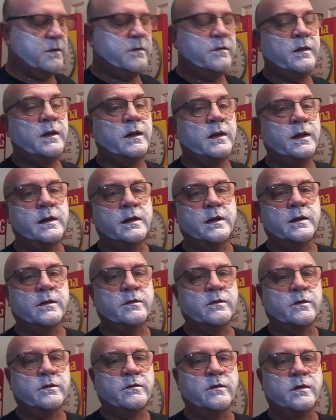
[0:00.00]

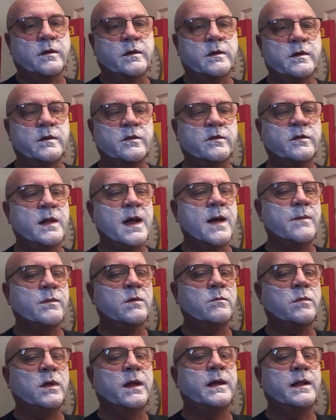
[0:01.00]
fiddliness of you snap
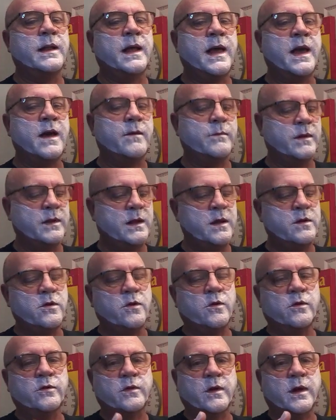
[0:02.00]
the blade in half, but then
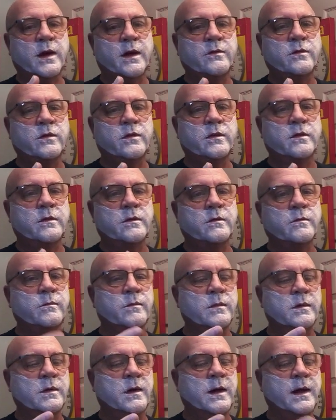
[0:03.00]
you also have to,
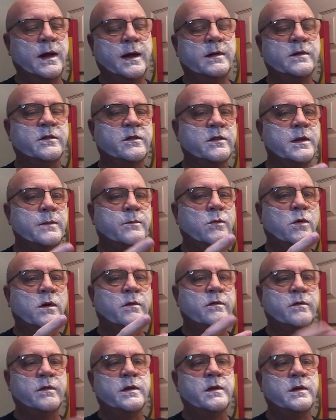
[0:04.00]
I had to snip
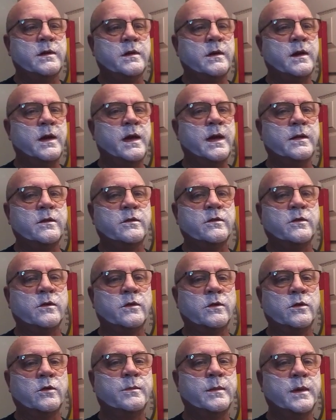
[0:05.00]
off the ends a
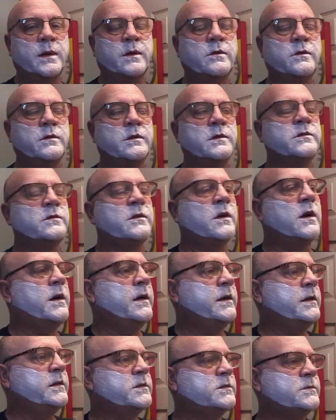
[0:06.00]
little bit on the
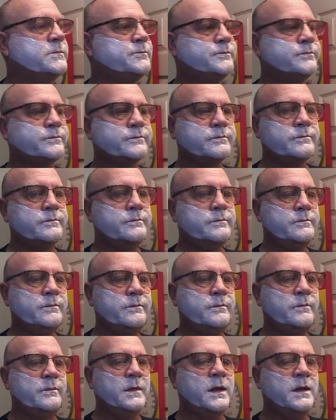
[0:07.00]
sides,
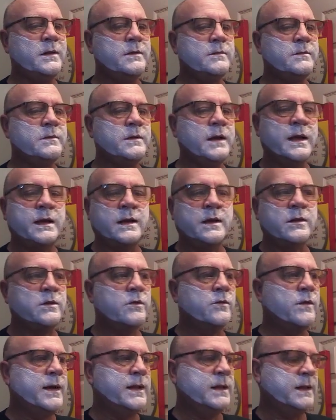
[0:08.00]
getting it
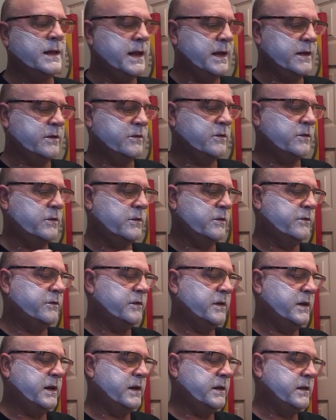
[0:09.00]
the right length so it'll
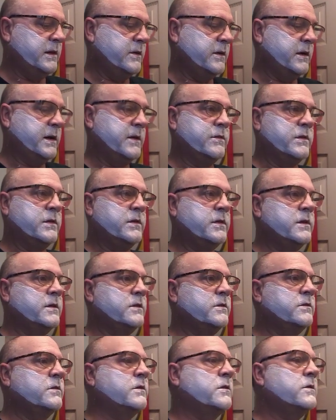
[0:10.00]
fit in there and everything.
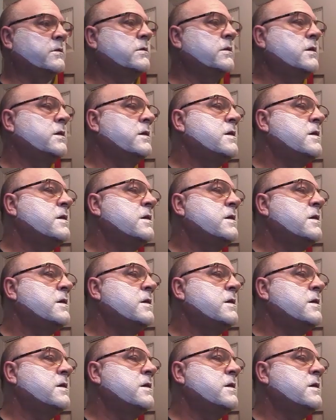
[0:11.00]
So